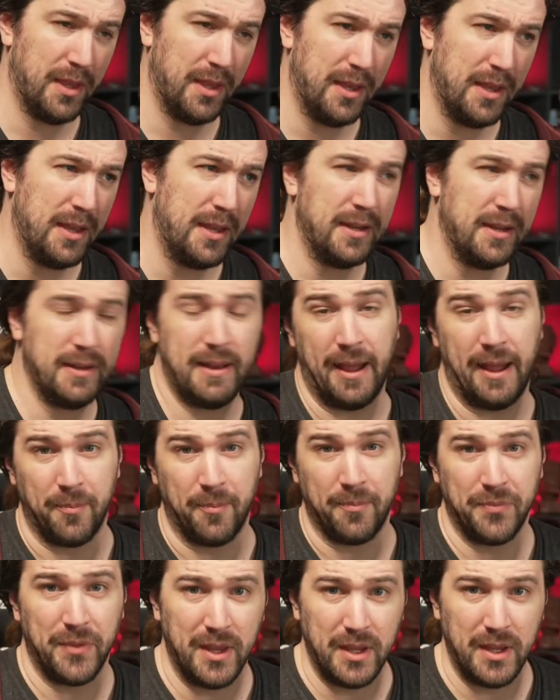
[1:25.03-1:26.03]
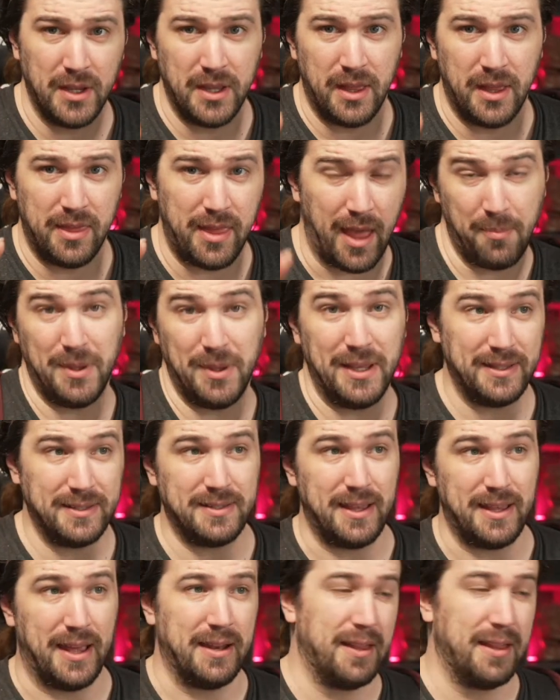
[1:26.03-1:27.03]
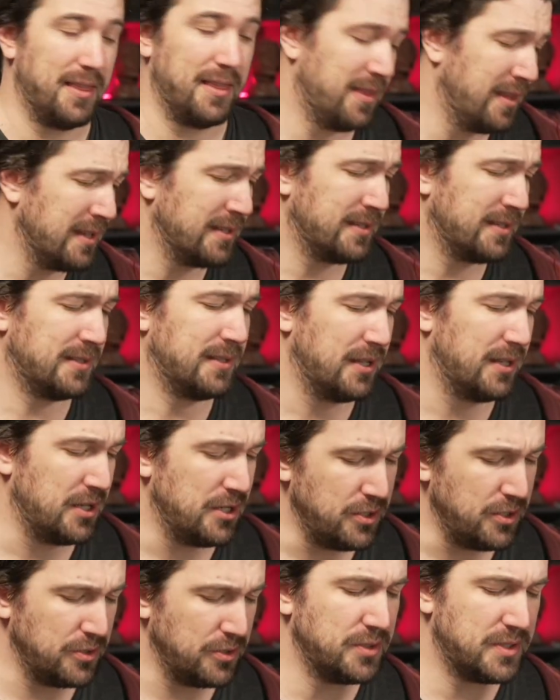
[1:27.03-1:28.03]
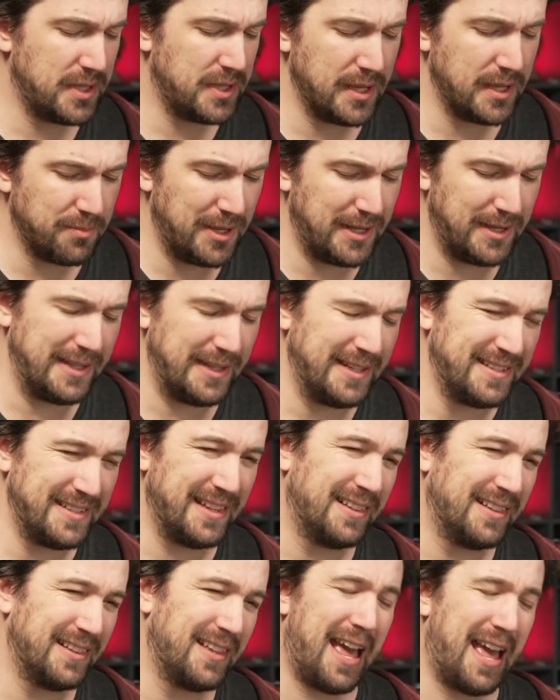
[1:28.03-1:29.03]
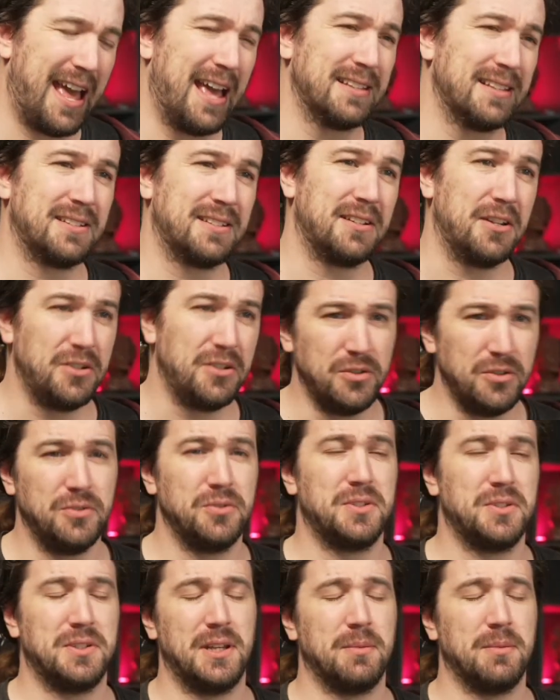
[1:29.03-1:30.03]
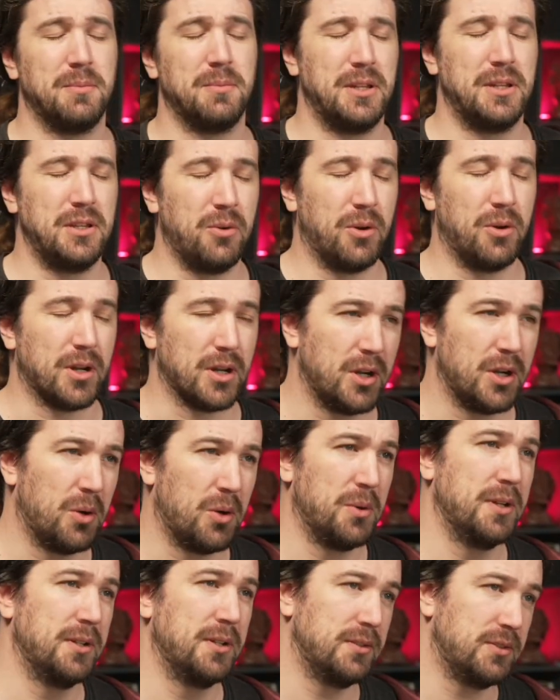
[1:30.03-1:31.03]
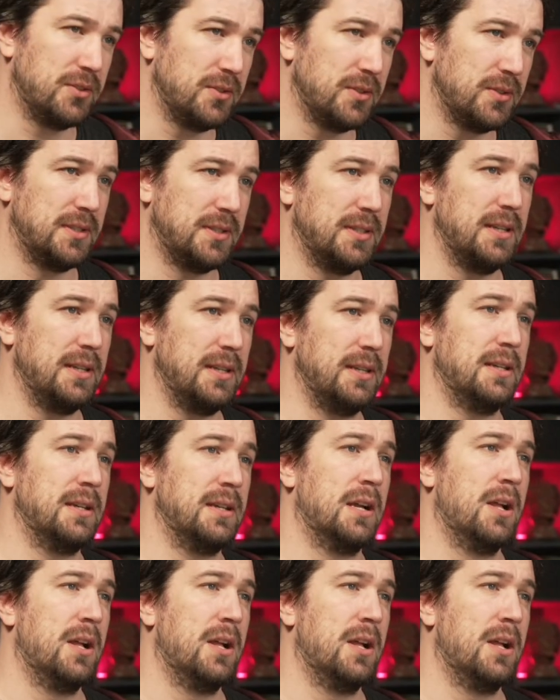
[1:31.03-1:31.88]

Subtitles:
Now, that being said, this news segment is the last news segment you are going to see